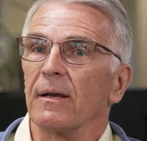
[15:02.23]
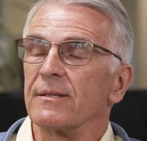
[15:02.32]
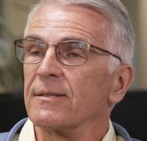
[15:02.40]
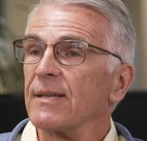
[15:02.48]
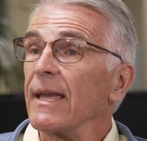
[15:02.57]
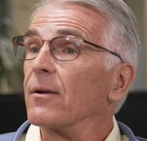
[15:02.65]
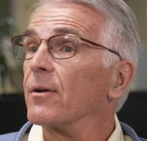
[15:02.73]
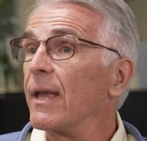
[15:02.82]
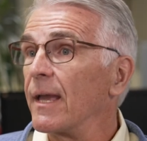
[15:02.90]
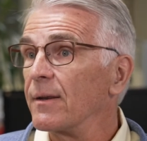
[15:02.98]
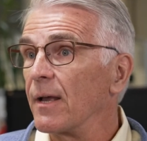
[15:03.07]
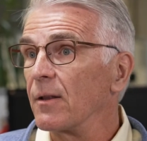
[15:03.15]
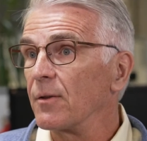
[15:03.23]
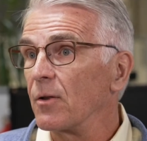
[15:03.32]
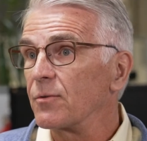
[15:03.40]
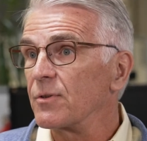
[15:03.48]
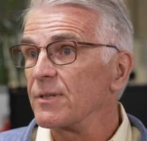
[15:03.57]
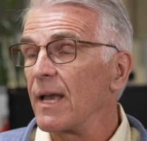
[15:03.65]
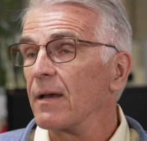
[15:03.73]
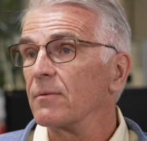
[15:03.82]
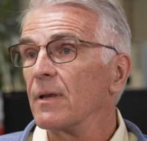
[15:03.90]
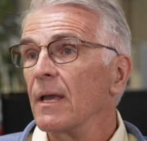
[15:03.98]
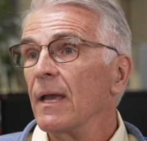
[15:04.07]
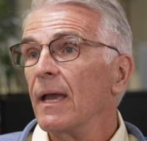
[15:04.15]
standard handheld
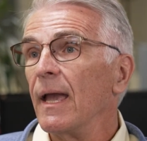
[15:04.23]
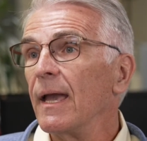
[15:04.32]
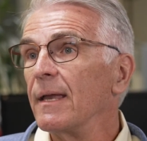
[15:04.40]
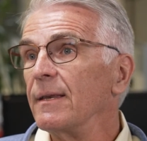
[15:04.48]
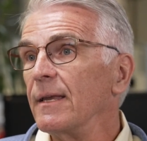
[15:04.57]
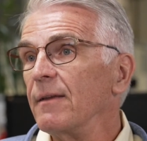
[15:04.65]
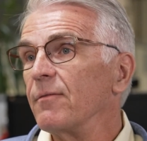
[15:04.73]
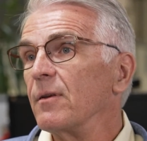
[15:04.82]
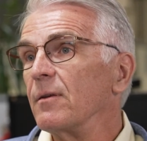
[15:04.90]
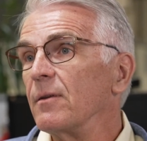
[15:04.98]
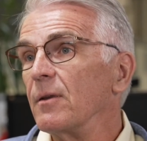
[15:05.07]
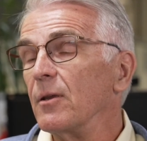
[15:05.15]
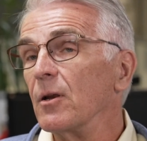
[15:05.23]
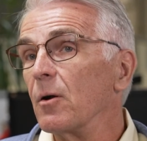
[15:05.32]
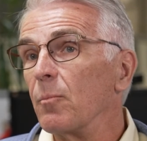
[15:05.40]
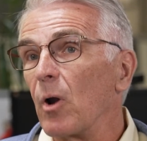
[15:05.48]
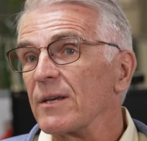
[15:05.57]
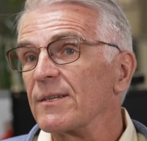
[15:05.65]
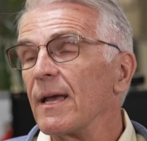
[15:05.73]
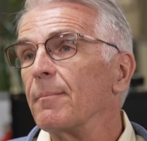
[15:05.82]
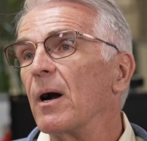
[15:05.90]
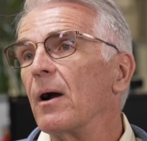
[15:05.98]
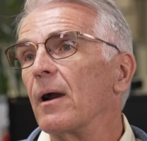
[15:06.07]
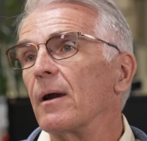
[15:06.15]
ultrasound and even, breast
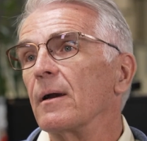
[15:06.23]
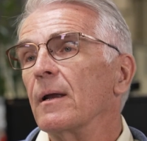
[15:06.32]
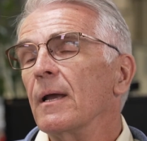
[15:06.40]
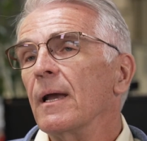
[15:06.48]
MR.